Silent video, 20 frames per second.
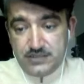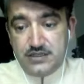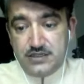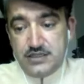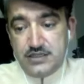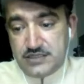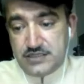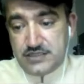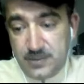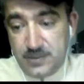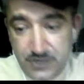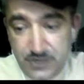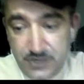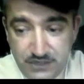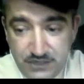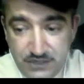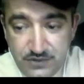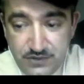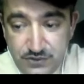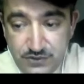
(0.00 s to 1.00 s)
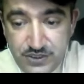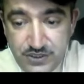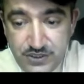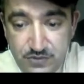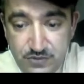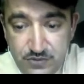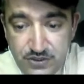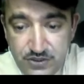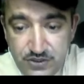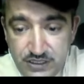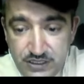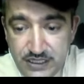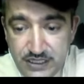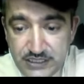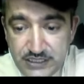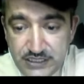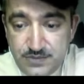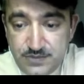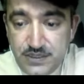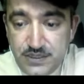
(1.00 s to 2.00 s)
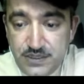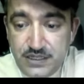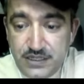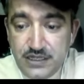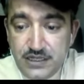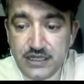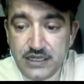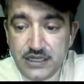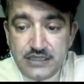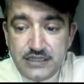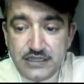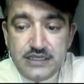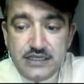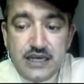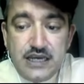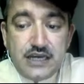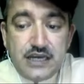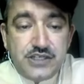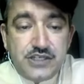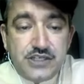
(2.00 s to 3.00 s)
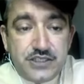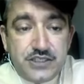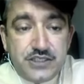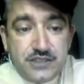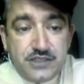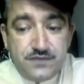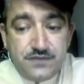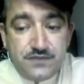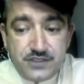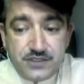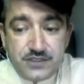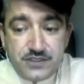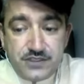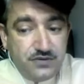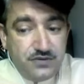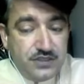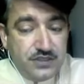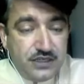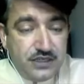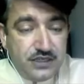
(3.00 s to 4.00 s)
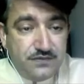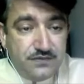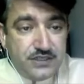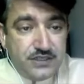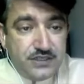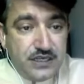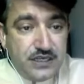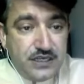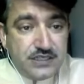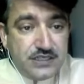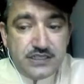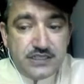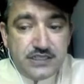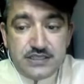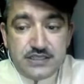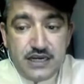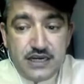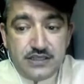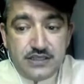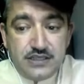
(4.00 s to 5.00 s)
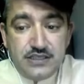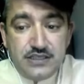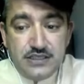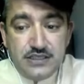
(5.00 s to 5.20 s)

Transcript: escarpment evolution model can explain the large age difference between the FT ages and the